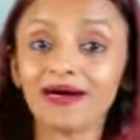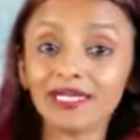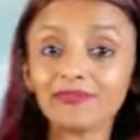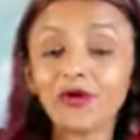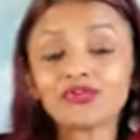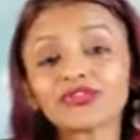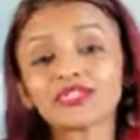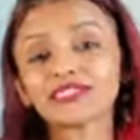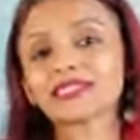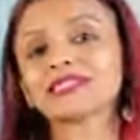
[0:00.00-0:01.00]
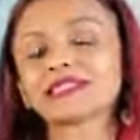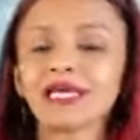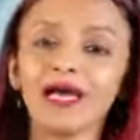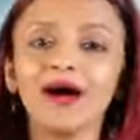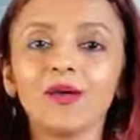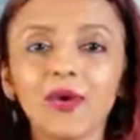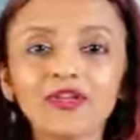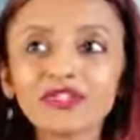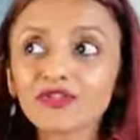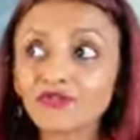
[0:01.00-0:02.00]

Uh, Hippocrates is uh, one of